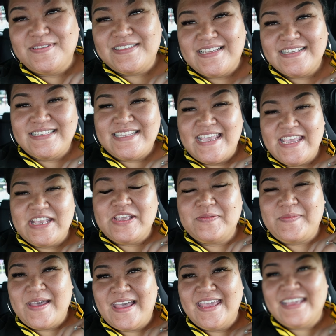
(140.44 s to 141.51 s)
was us saying
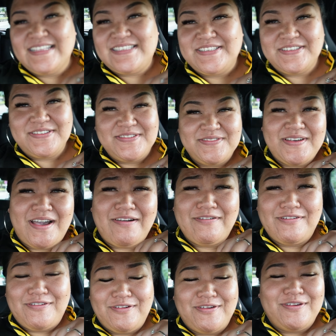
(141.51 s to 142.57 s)
goodbye to
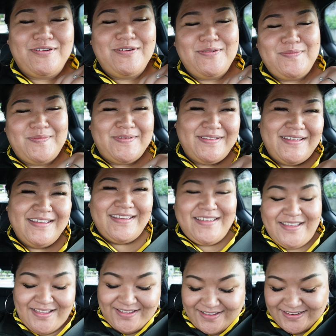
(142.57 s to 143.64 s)
our group.
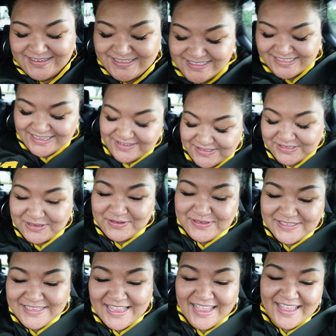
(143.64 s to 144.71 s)
Honestly, it's so
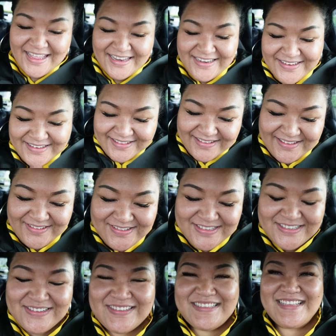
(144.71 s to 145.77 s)
sad. I'm
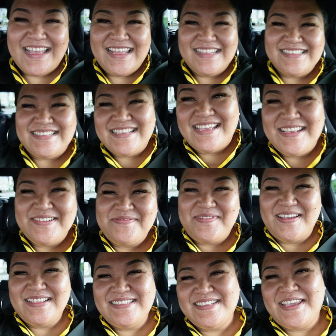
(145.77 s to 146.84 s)
so sad saying
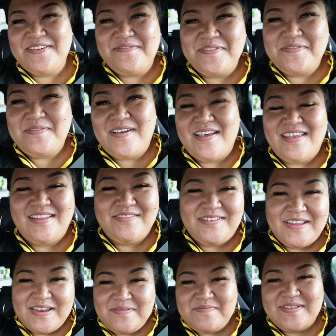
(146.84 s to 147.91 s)
goodbye to everyone. We're
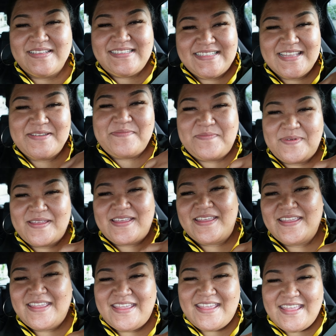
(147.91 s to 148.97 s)
gonna miss them, but
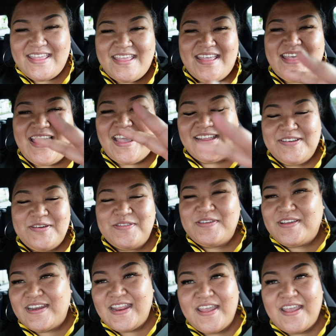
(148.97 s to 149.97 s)
I know they're gonna